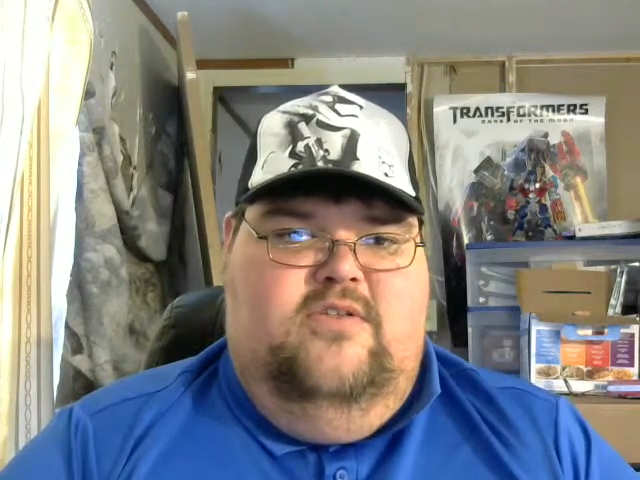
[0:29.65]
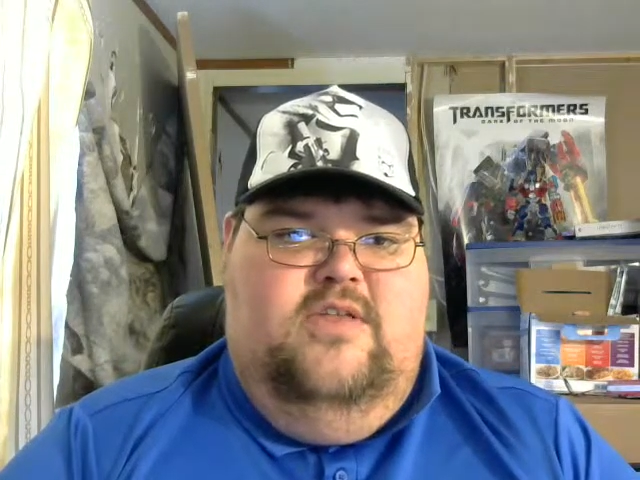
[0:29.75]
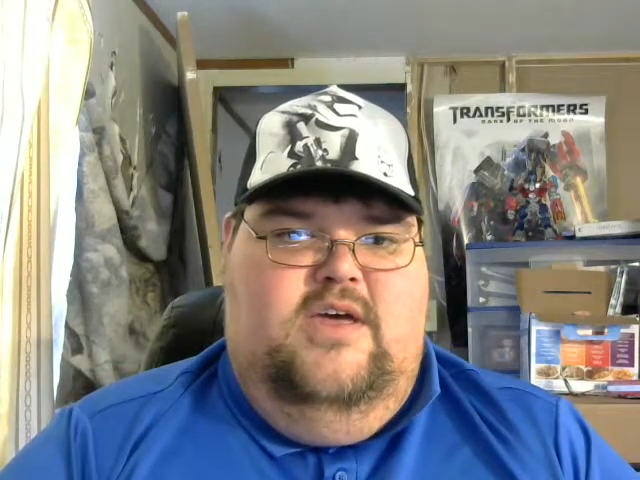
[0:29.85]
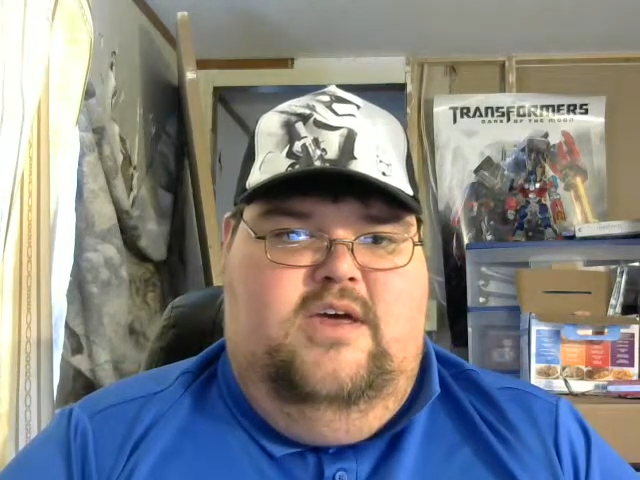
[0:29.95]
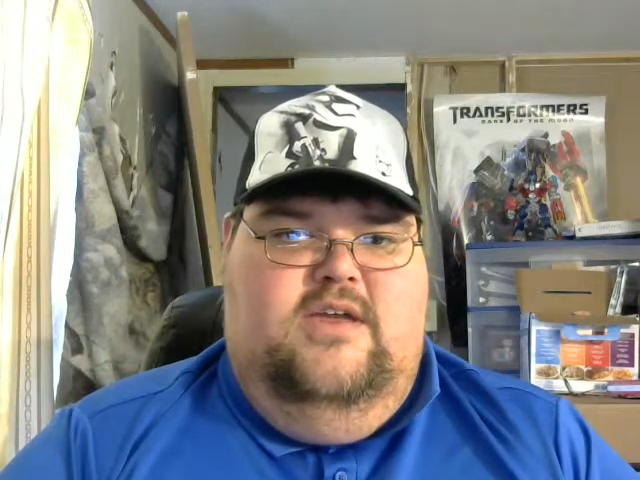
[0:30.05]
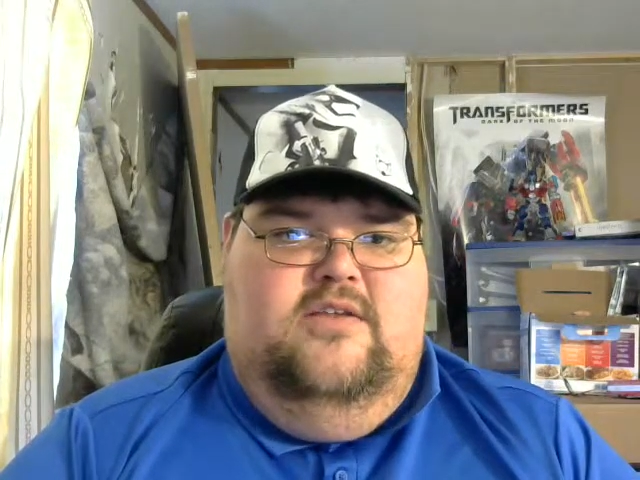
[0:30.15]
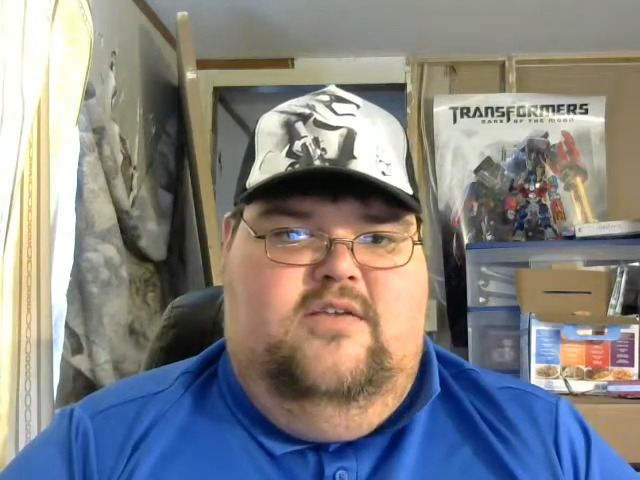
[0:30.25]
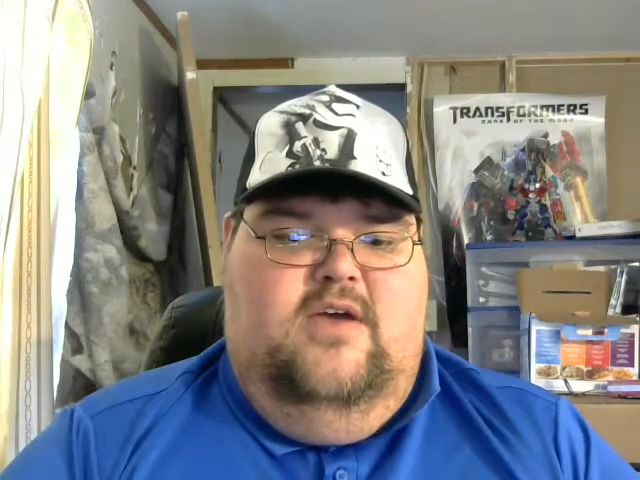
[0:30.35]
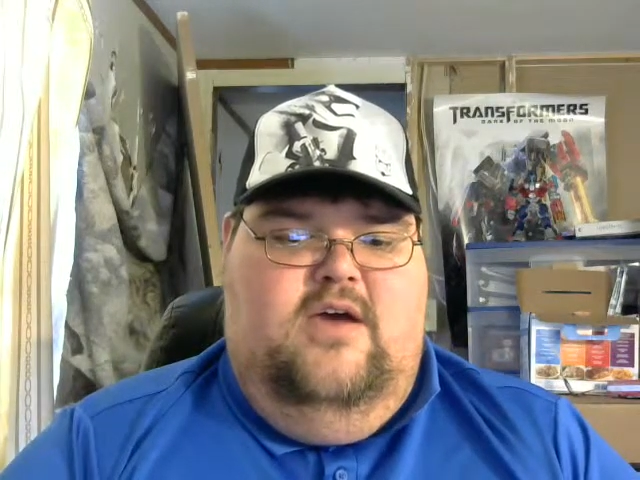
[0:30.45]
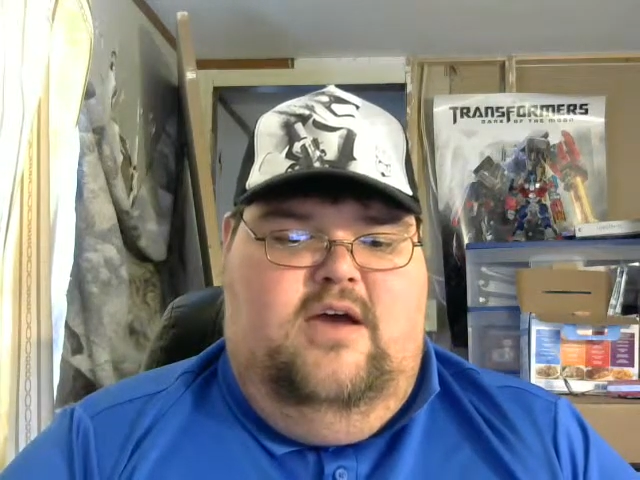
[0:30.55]

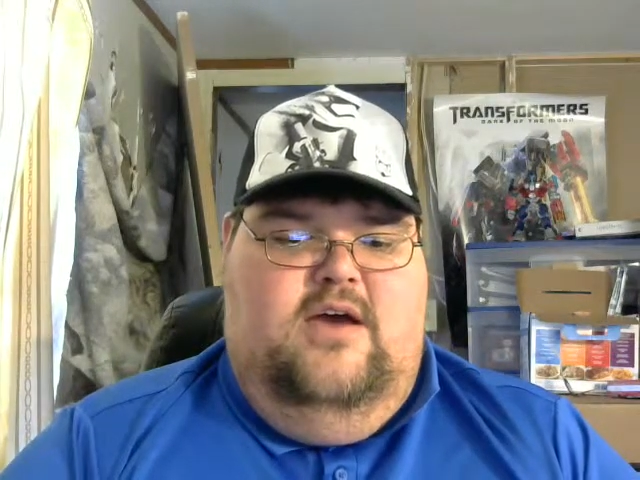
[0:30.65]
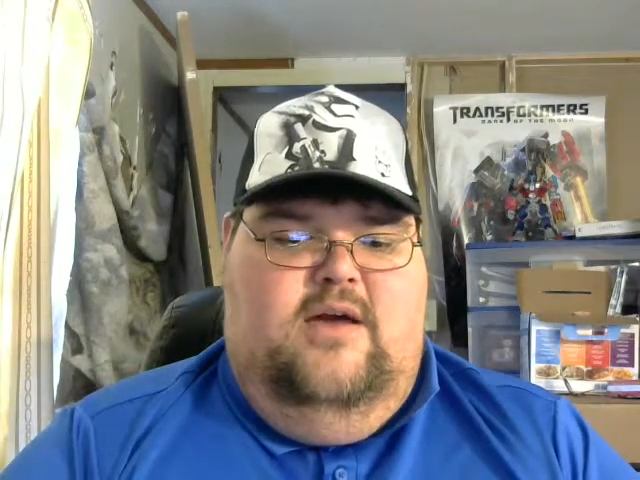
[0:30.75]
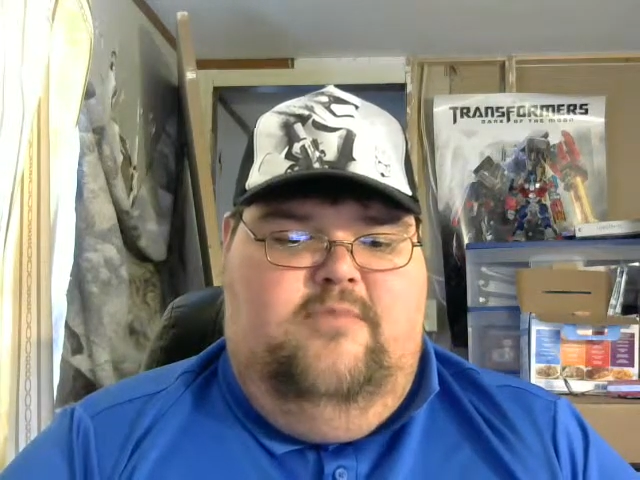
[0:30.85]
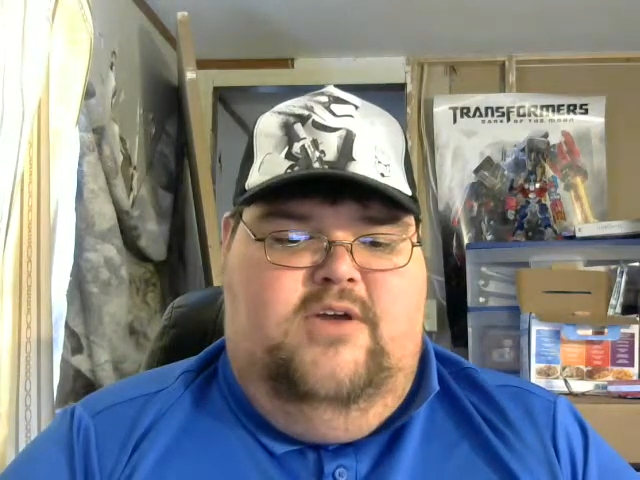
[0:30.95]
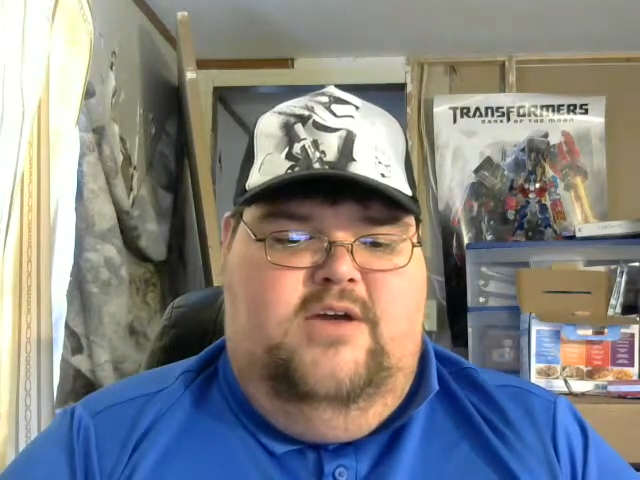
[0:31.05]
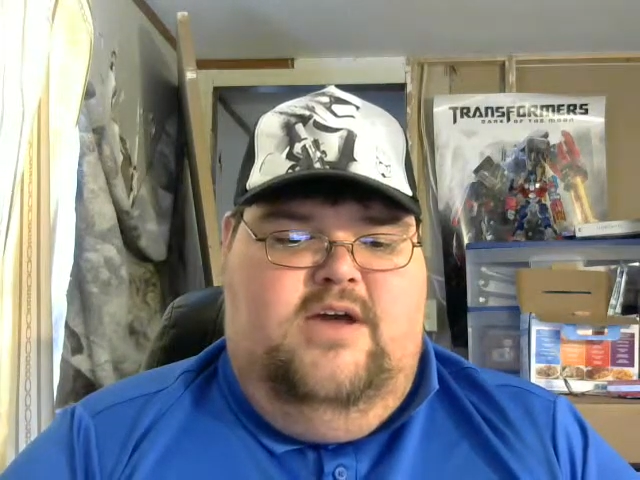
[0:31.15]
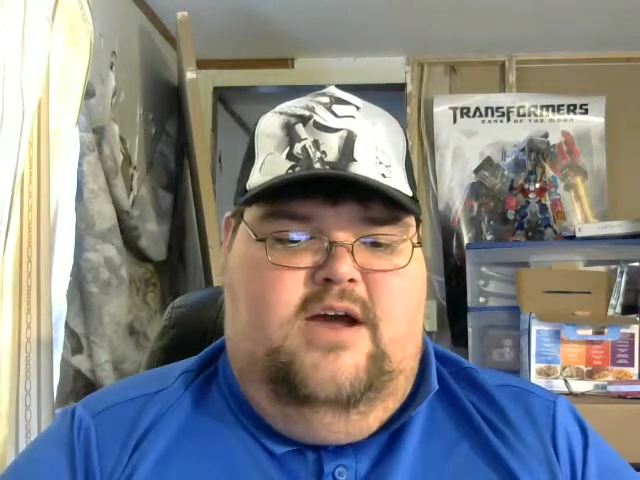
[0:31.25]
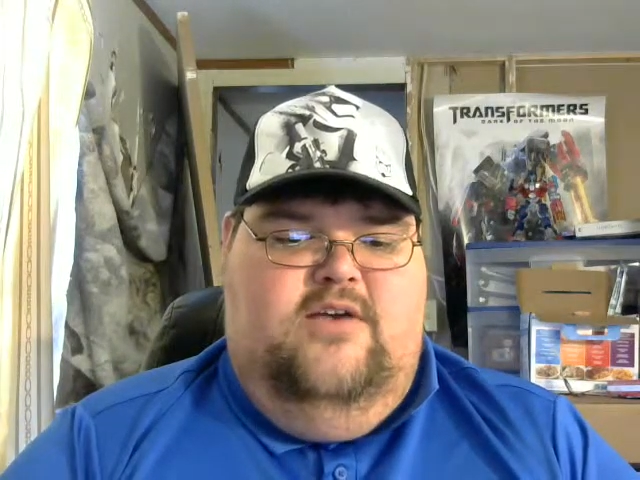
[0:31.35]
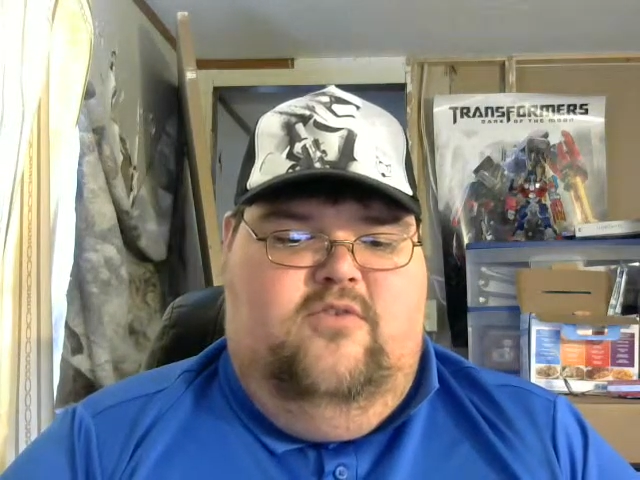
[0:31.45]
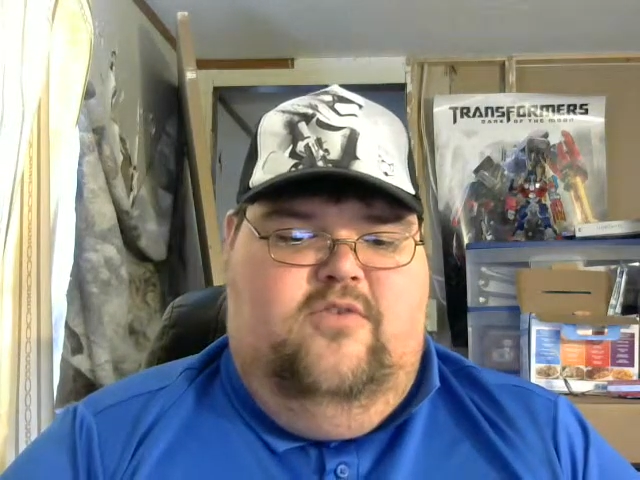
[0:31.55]
that I'm going to
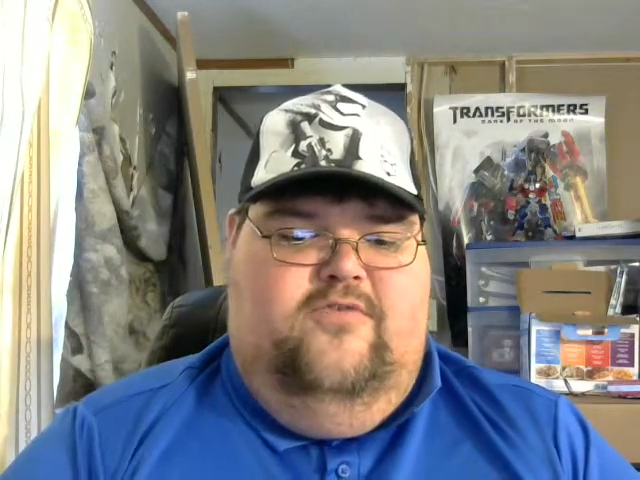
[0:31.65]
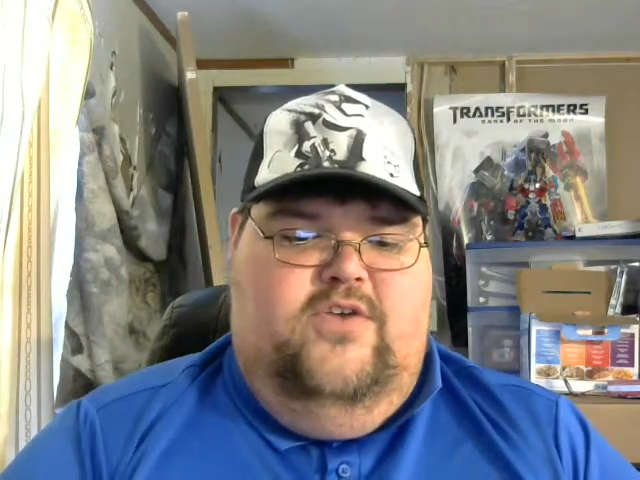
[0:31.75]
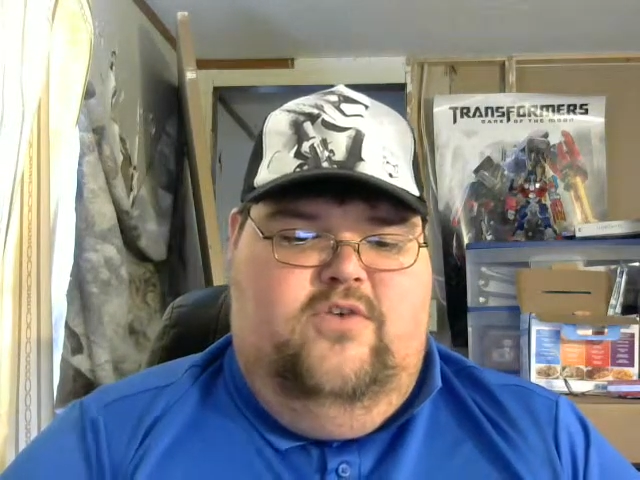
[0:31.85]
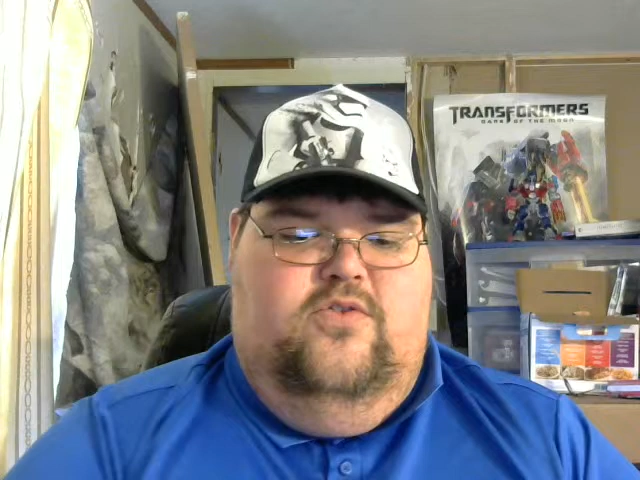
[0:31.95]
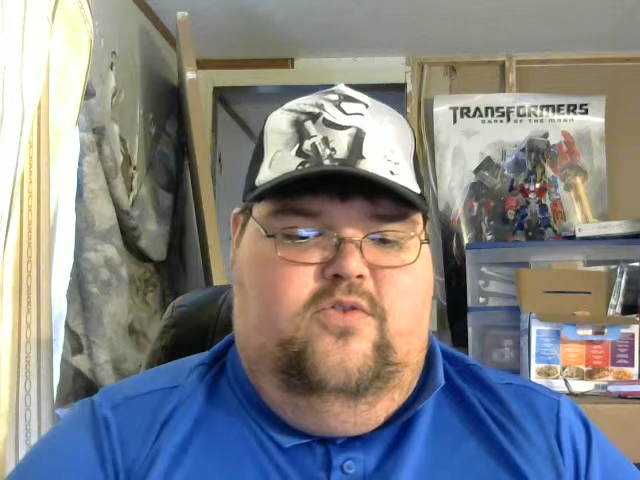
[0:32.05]
kind of review